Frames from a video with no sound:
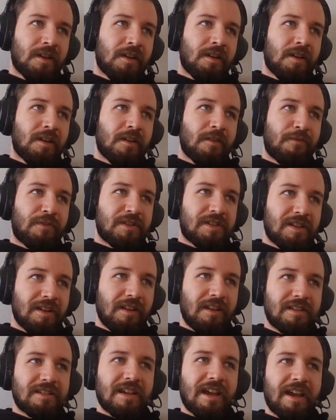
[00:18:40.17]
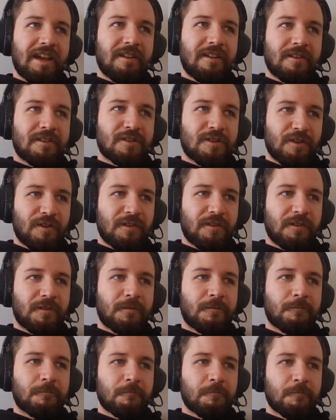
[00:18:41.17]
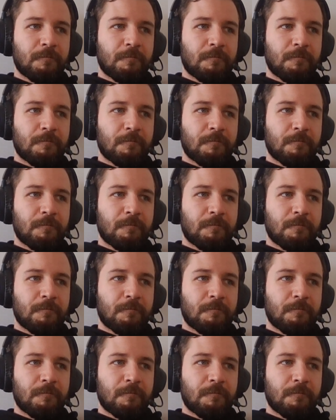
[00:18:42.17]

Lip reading: facilitate certain